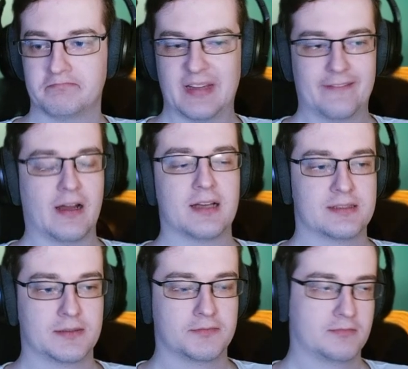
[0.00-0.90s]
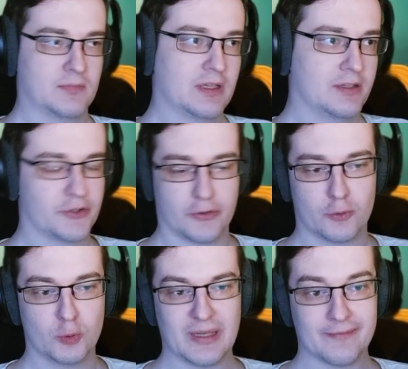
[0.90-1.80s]
and fast. Short
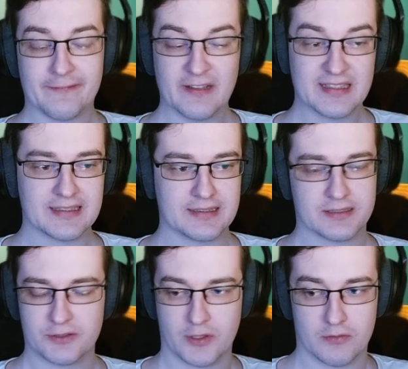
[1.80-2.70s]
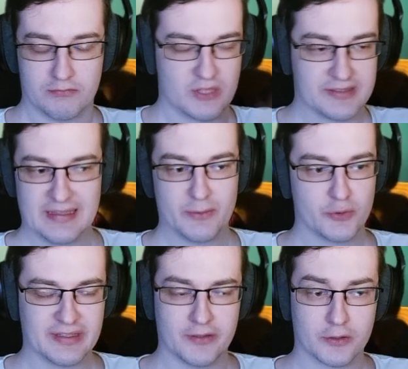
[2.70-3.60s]
cooldown, 20 seconds, so just keep
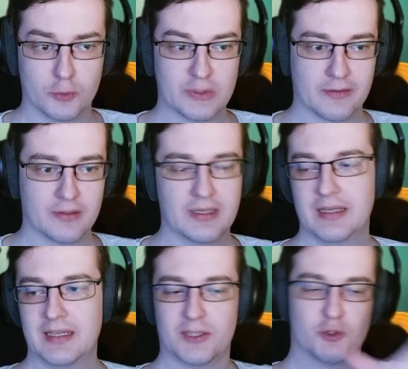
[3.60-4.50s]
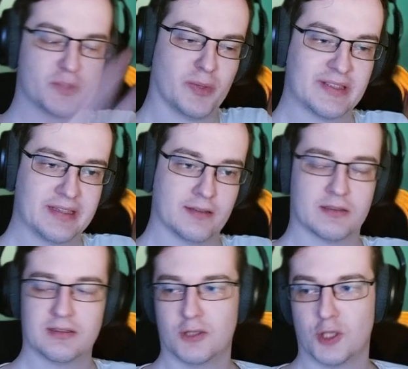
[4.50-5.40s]
using your cooldown to spot
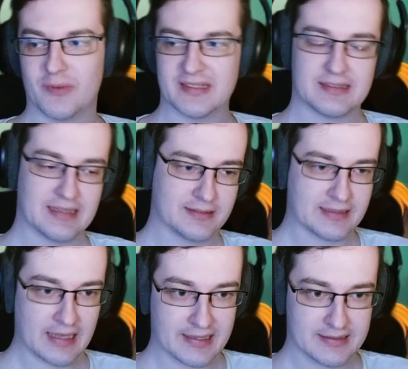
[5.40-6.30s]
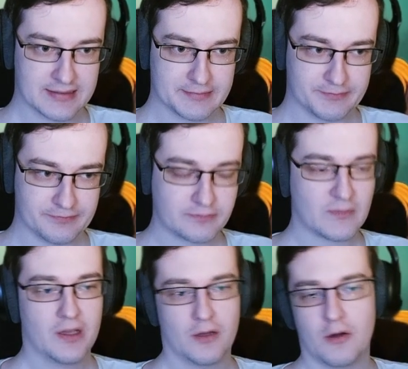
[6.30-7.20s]
heal lowest health targets,
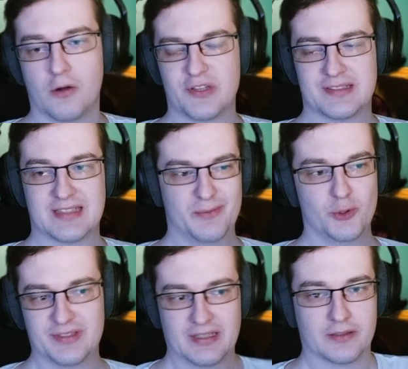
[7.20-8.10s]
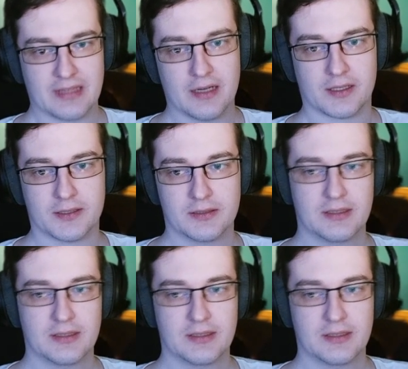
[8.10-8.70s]
or just keep using your tank.